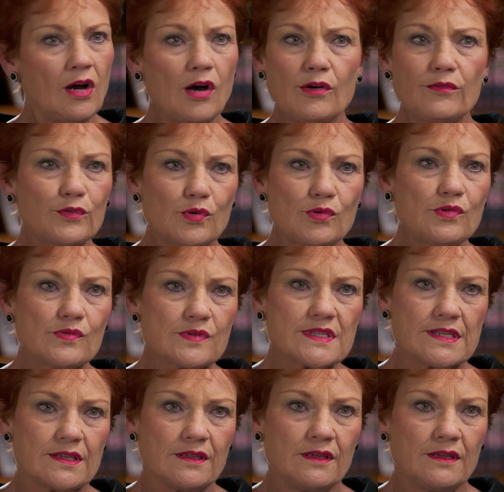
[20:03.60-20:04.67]
Of
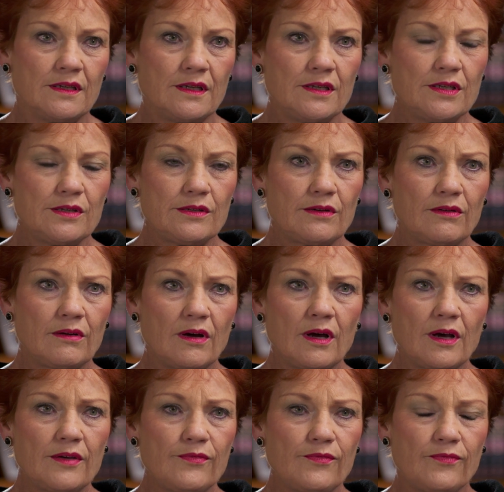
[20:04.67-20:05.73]
course. You know,
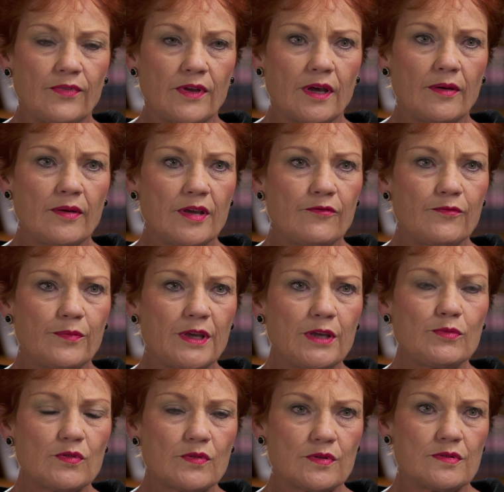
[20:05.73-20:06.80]
I've uh, if
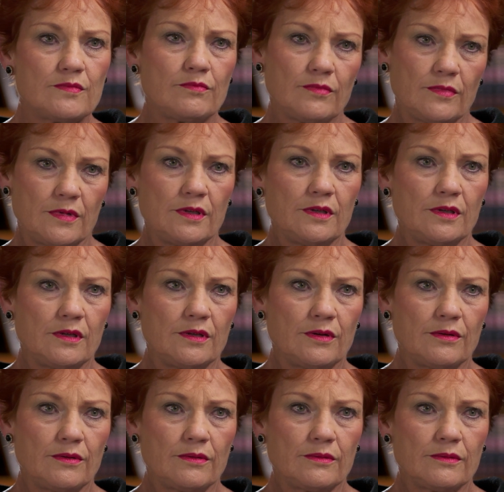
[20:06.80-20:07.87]
people can, you
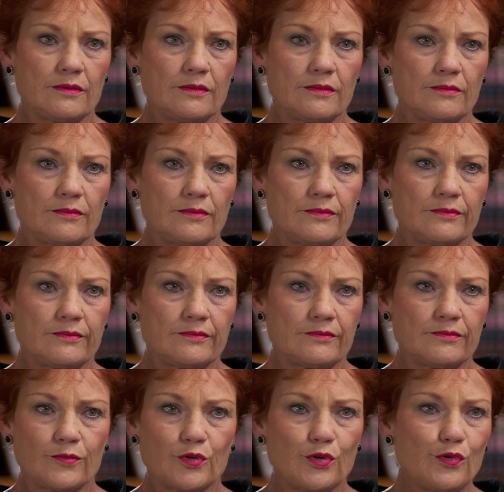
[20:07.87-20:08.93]
know,
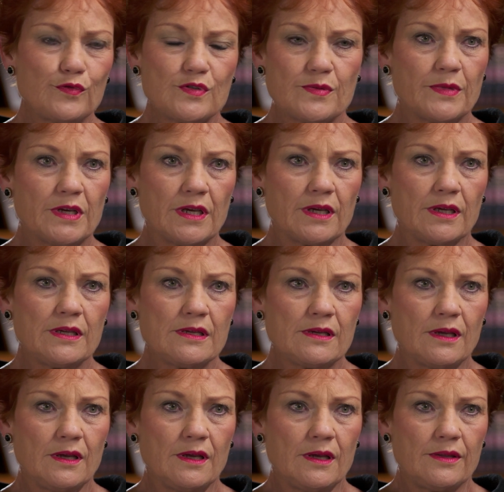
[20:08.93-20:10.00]
prove to me
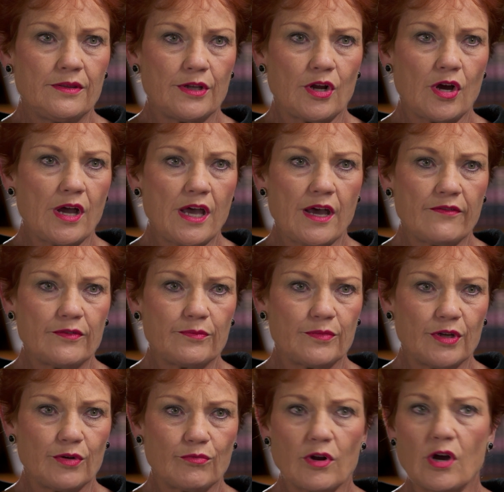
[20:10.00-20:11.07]
that I haven't
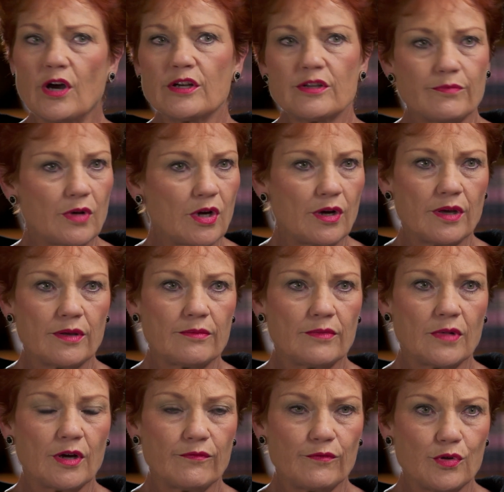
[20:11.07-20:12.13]
been right in my,
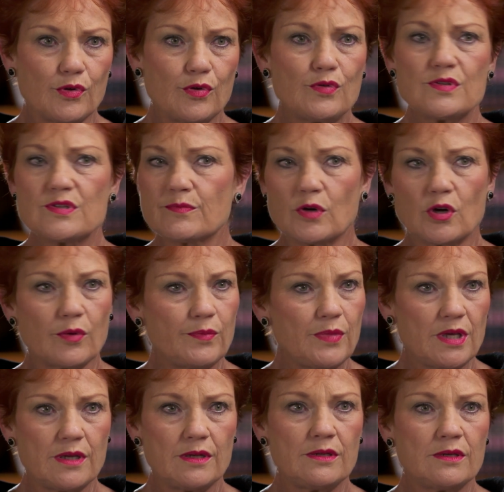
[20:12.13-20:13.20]
my views, my
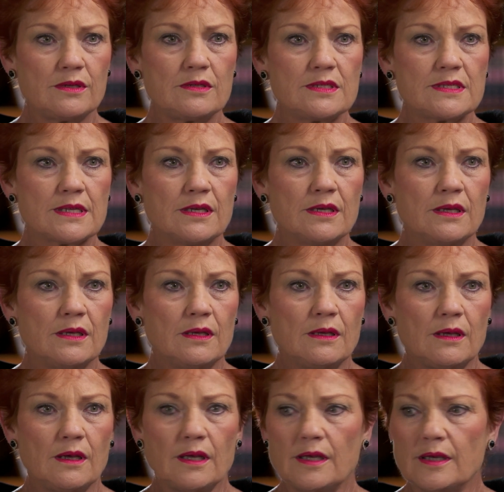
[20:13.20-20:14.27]
opinions,
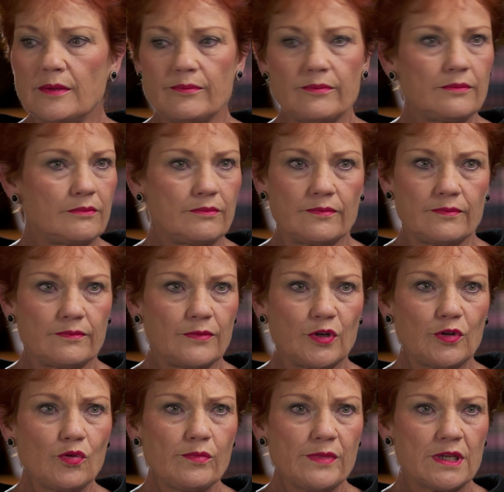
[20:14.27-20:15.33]
um, by
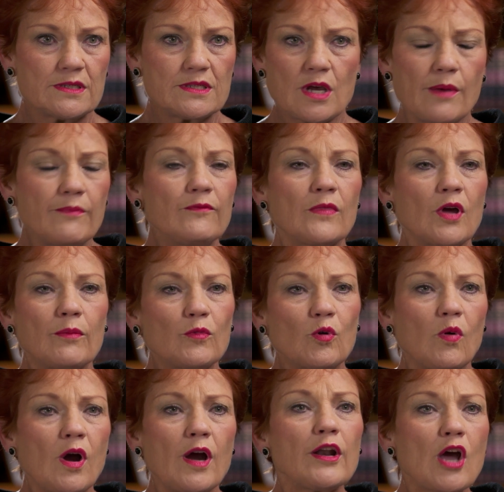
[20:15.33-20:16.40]
all means, I'm, I'm
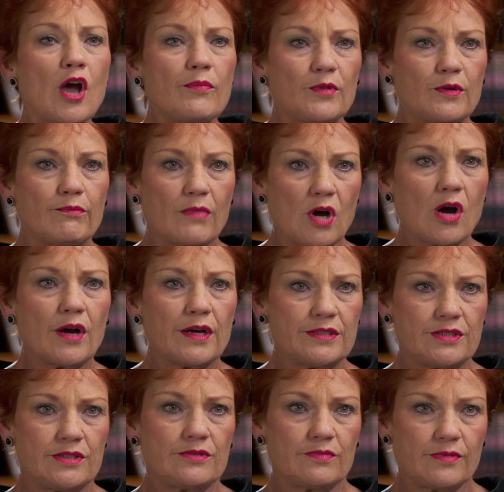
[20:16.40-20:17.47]
quite open
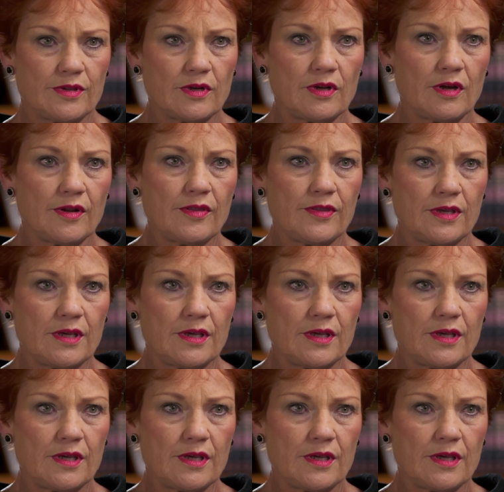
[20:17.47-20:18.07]
minded with a lot of